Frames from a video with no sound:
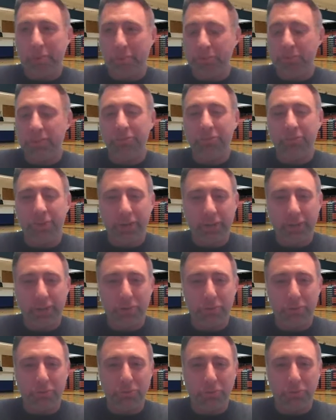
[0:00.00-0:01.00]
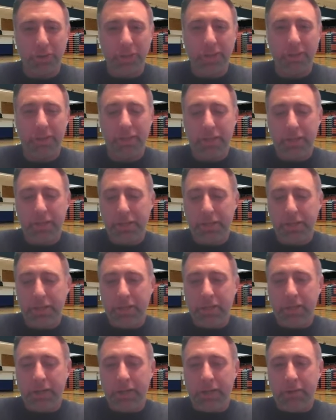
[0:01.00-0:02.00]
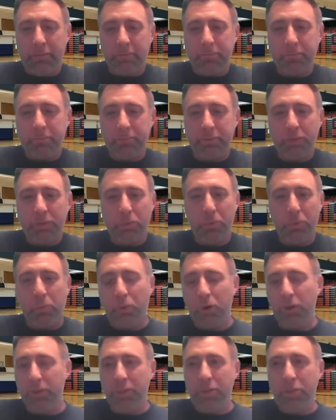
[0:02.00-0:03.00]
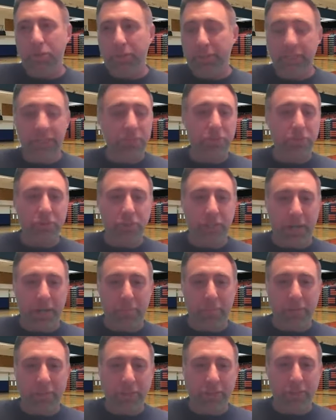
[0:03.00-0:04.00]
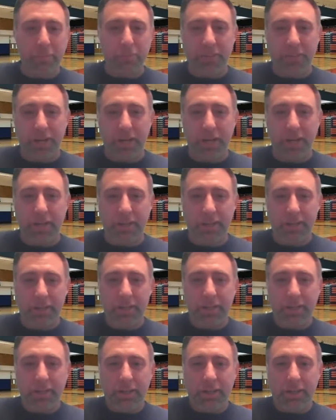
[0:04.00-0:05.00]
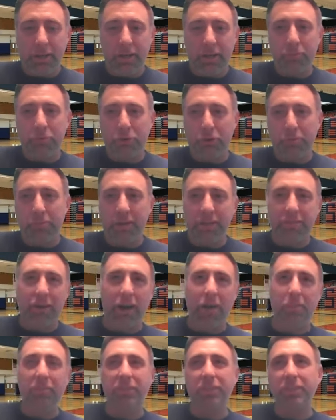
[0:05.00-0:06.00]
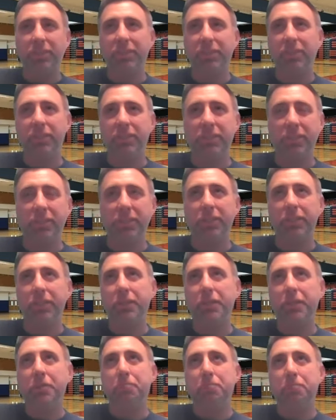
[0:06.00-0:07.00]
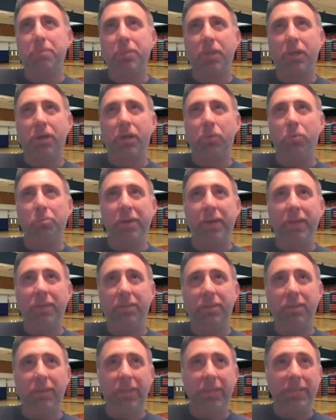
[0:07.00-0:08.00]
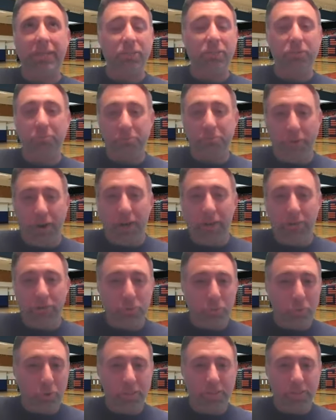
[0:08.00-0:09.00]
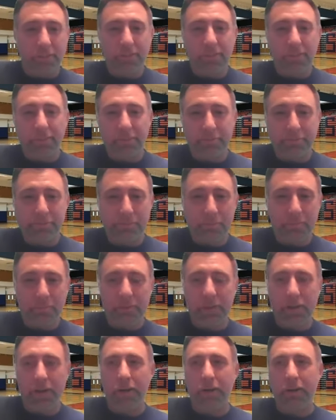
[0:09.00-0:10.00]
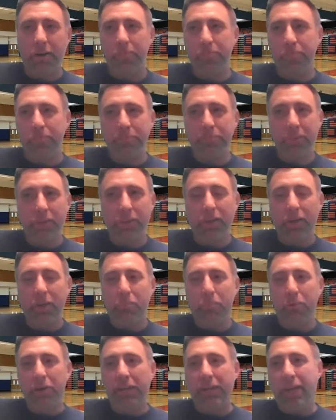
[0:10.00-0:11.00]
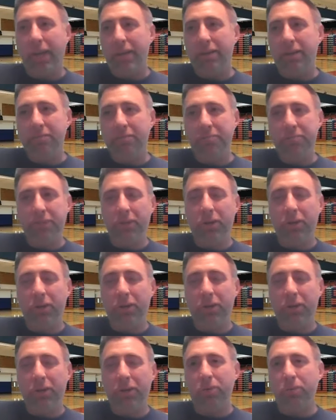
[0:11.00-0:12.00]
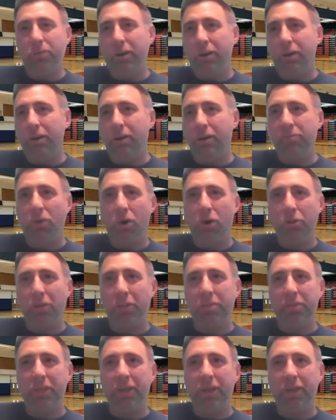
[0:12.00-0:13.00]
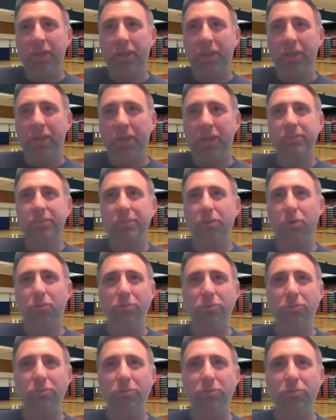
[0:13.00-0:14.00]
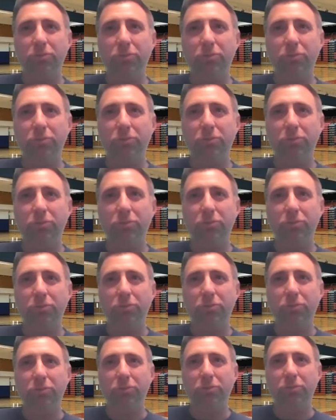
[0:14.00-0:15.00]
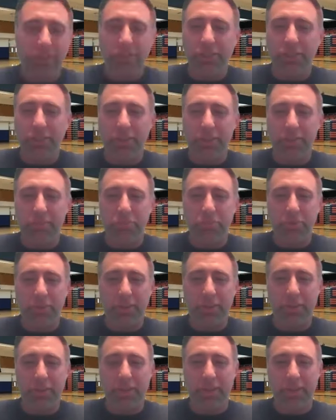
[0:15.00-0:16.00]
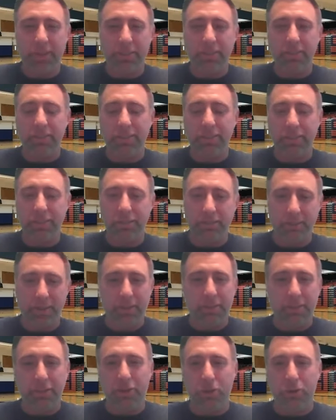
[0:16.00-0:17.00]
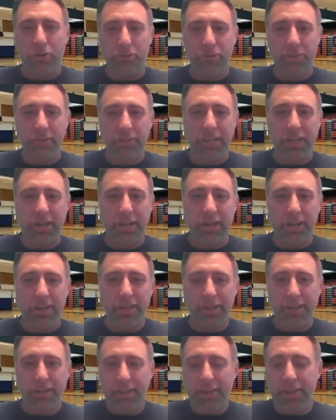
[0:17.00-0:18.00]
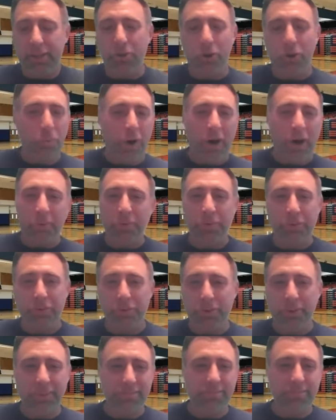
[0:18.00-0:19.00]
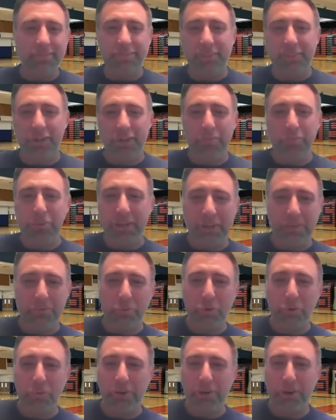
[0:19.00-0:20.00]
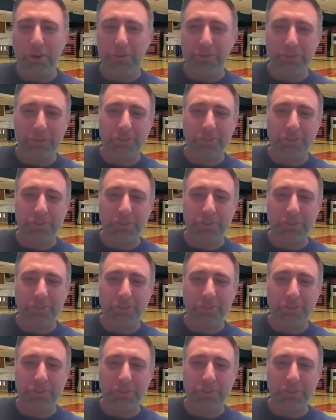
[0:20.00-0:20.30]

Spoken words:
I'm still very close with. You know, we won 3 district championships there during my time as an assistant. We made it to the Eastern Finals once. But again, you know, of all the things I've done coaching at any level, it's the relationships with the kids and the coaches that, you know, why we do it, you know, being a former coach.